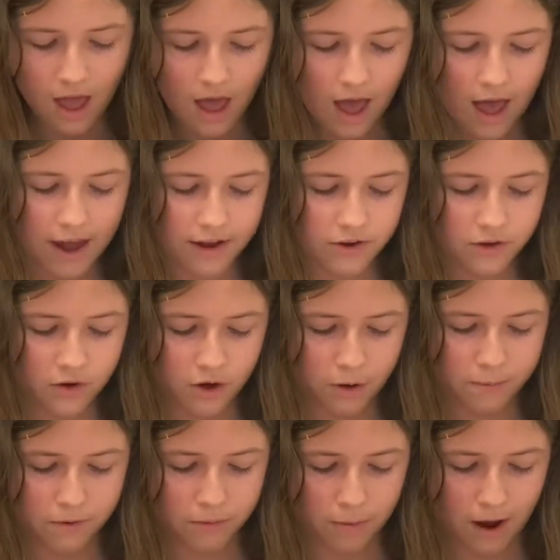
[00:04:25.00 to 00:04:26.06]
I do
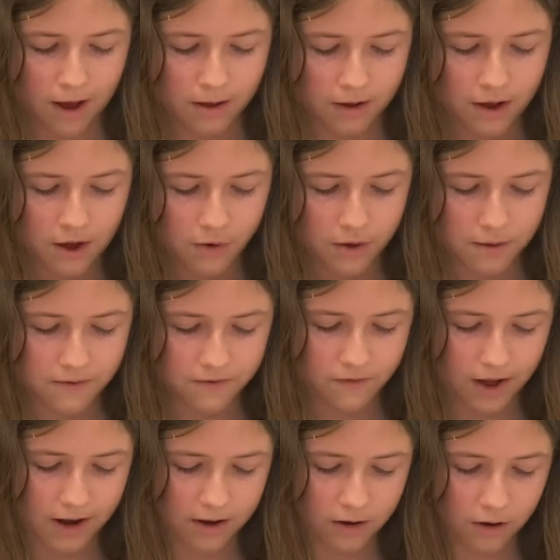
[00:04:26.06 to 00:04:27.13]
hope you're right. We must
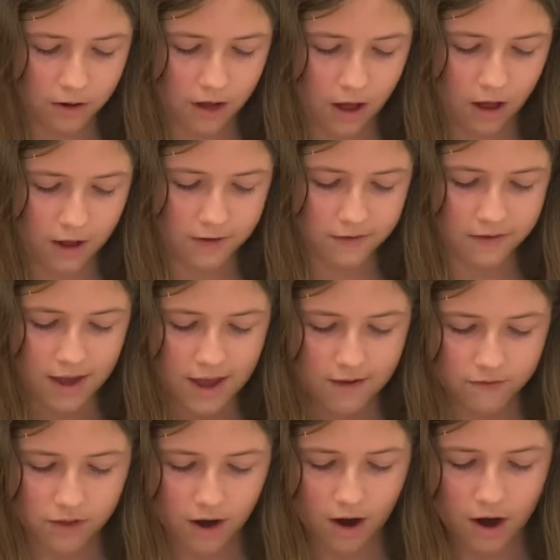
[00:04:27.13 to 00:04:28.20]
fight at all costs.
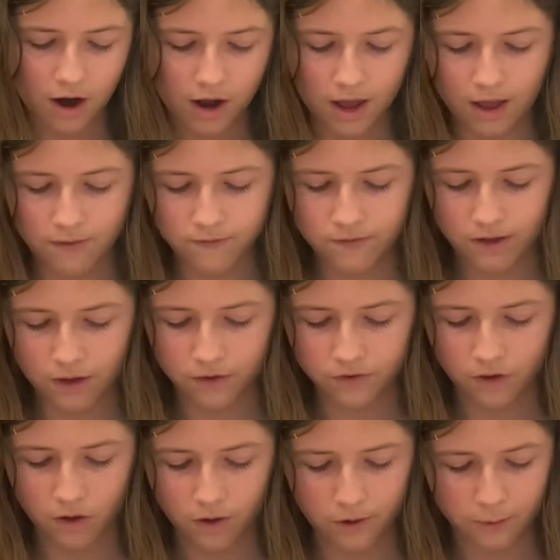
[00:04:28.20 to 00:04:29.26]
If the RAF fails,
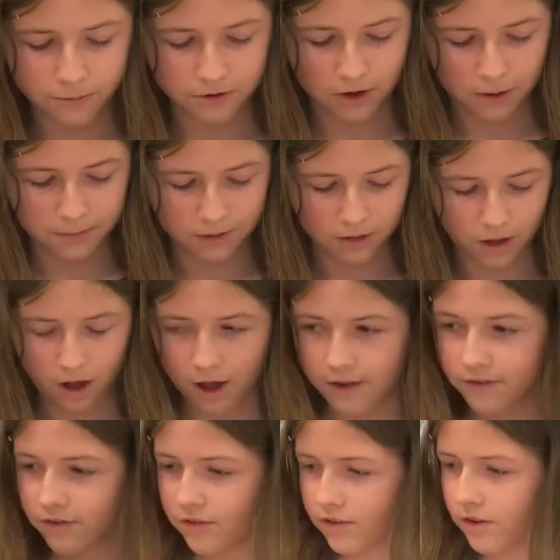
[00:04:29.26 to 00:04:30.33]
all hope shall be
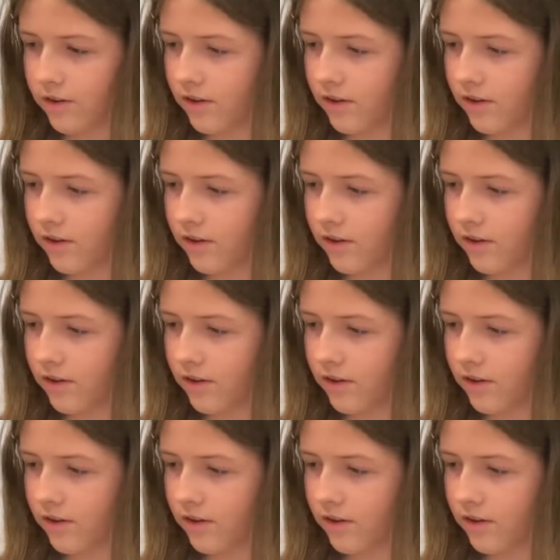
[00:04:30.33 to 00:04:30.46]
lost.